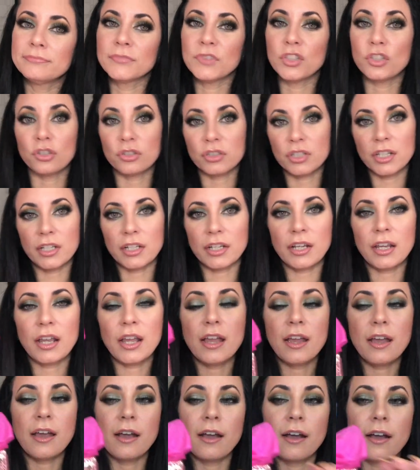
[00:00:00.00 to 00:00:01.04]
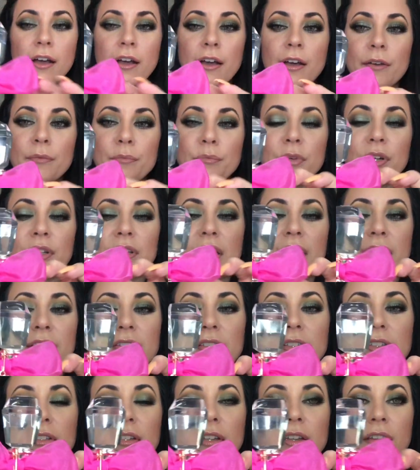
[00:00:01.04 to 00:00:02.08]
Just kidding. But
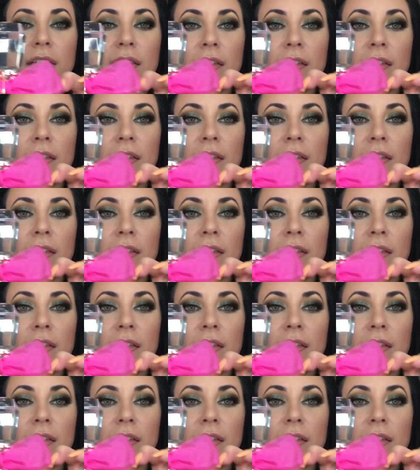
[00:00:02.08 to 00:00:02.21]
yes,